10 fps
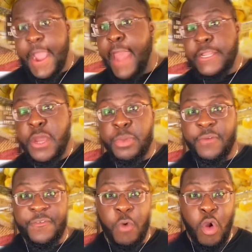At
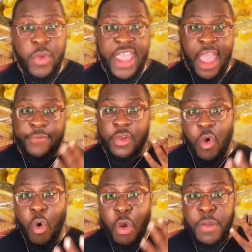number four, we have
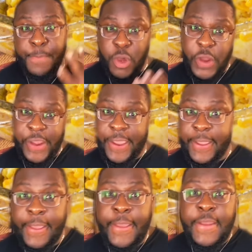corn
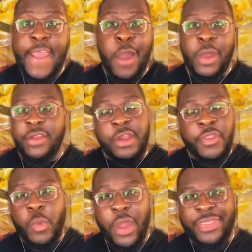pudding. Now,
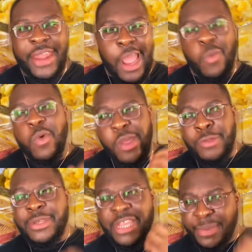another one that I
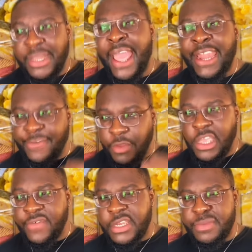will nibble at if you
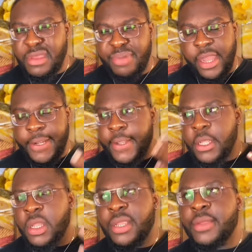give it to me, but
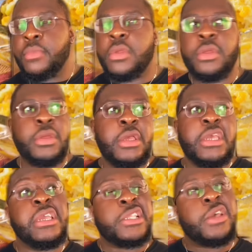
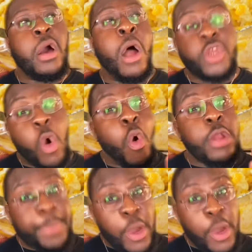it's called corn